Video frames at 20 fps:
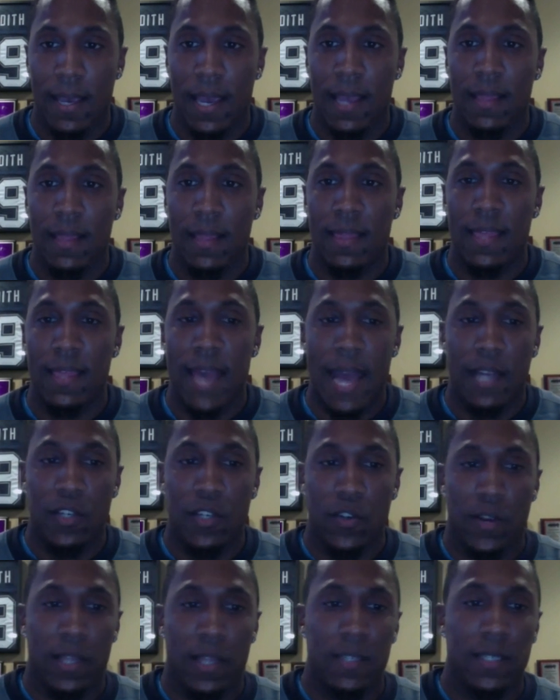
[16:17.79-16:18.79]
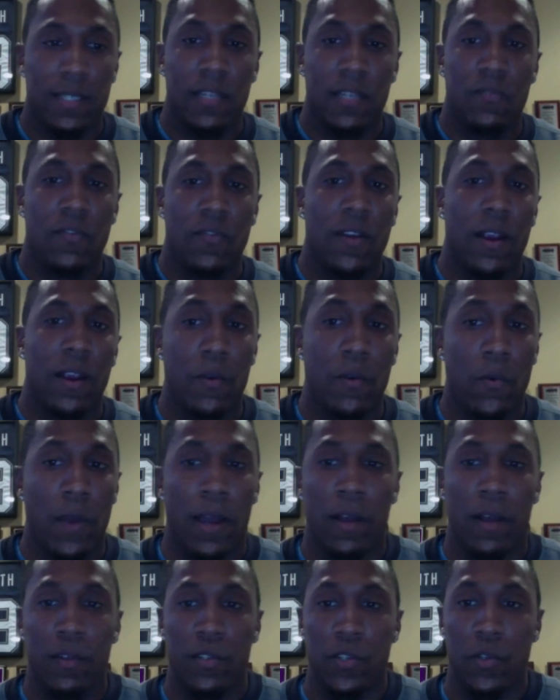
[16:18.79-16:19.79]
And that translates very
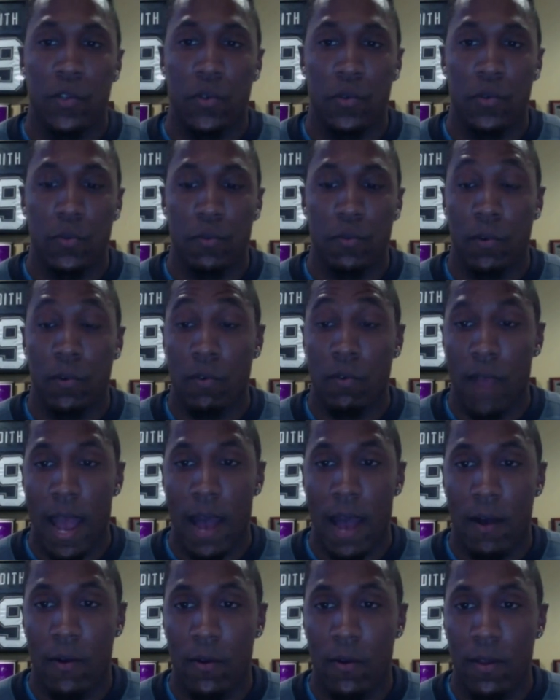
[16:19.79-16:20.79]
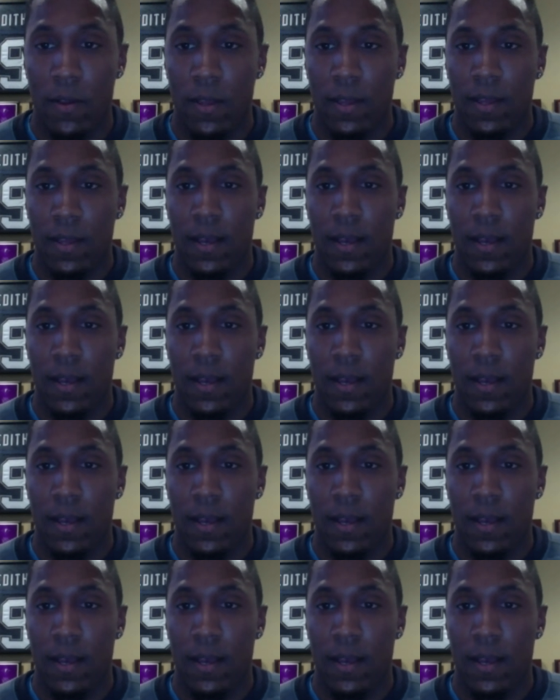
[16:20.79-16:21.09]
well to morale.